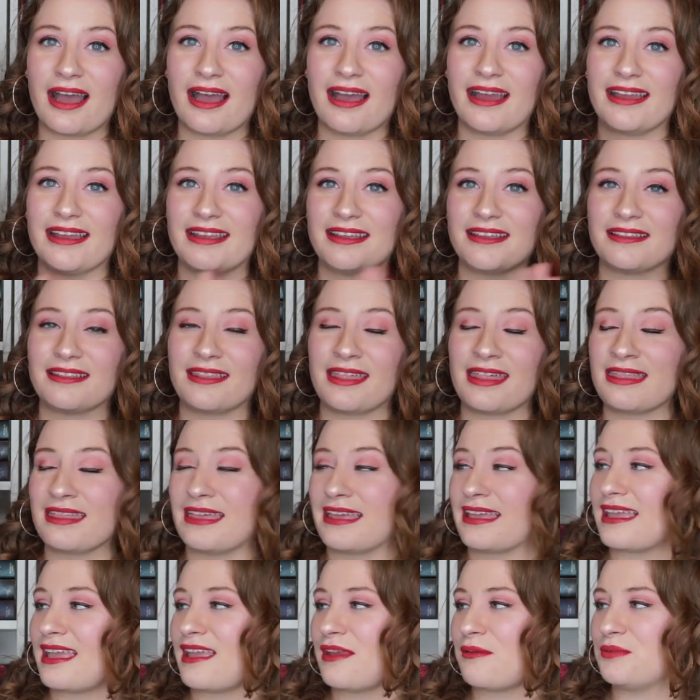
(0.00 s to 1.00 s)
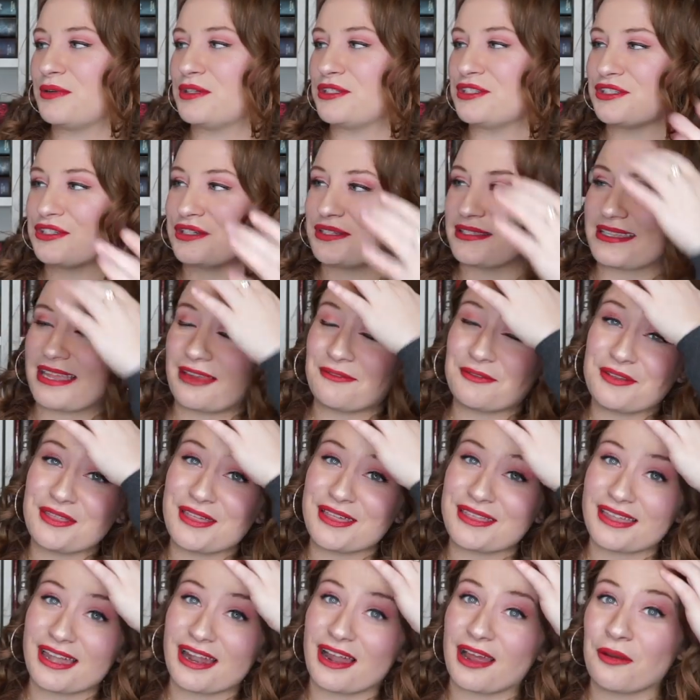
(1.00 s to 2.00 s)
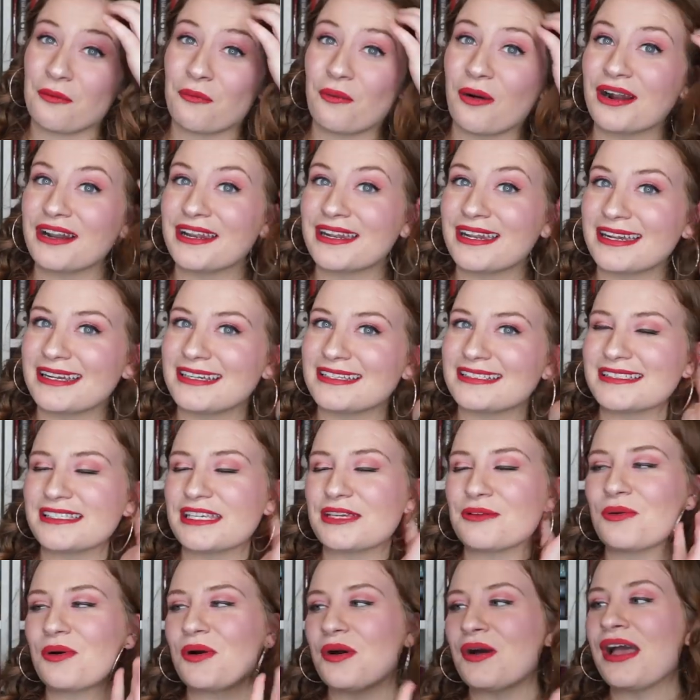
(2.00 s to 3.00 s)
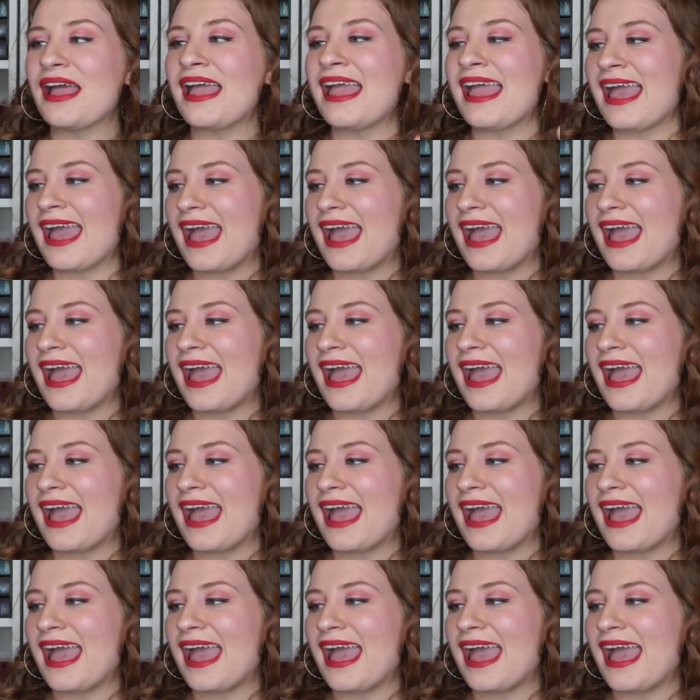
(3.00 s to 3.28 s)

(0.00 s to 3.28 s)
I think it was just everything that I wanted in a sequel,